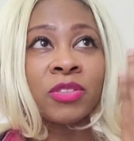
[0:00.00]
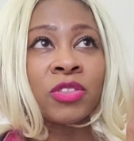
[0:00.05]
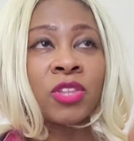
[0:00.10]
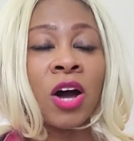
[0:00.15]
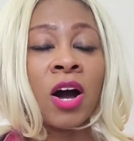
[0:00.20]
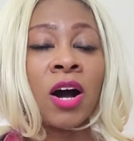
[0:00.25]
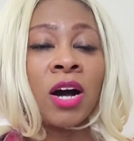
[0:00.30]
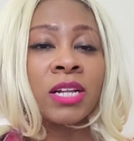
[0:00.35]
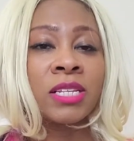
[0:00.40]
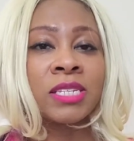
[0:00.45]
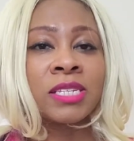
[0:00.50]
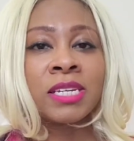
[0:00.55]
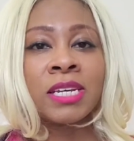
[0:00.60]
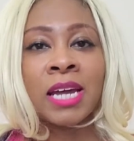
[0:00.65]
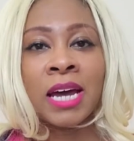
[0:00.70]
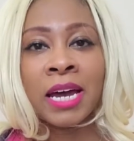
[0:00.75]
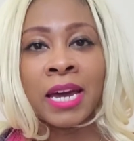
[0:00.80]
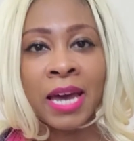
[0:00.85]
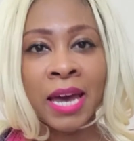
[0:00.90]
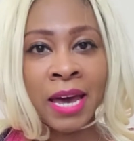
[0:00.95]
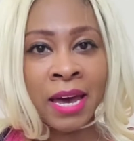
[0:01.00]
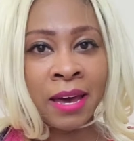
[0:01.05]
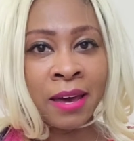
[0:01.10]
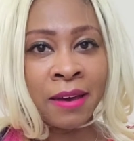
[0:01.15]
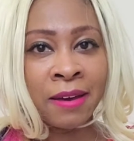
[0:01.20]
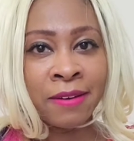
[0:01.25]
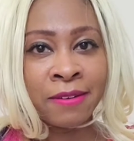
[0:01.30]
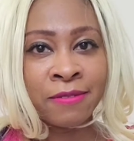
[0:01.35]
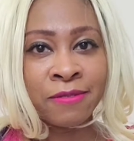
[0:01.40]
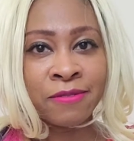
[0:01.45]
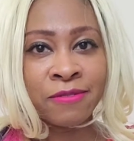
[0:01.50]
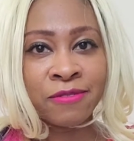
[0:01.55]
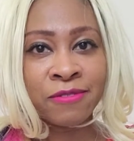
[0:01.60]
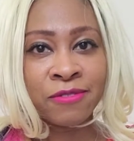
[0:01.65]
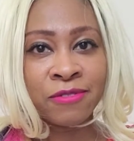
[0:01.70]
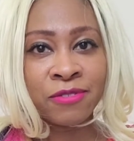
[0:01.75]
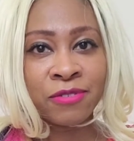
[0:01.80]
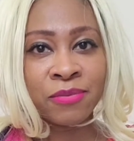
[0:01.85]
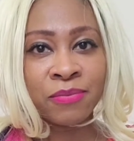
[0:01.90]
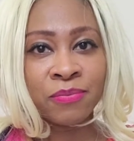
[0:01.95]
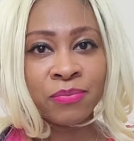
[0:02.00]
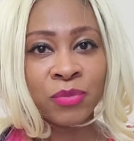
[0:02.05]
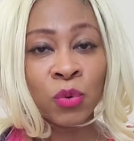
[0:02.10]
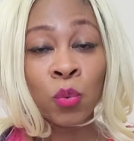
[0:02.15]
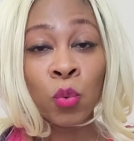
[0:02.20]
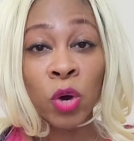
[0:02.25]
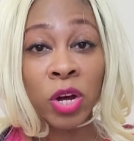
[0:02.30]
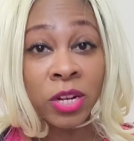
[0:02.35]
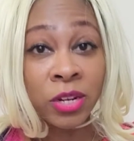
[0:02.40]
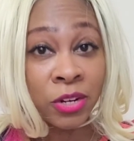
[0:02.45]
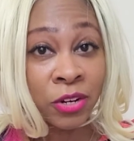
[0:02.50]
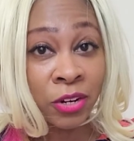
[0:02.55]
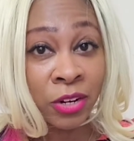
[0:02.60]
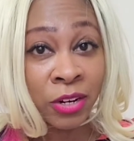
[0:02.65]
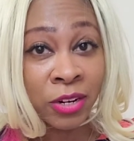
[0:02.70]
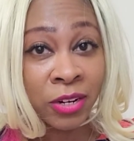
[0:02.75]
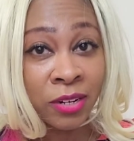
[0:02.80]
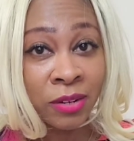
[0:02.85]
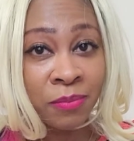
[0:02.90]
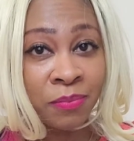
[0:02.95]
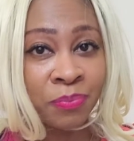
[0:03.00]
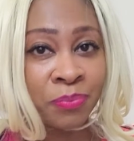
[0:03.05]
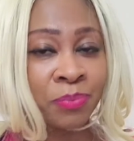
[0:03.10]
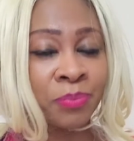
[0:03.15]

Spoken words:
thoughts, and I have wonder.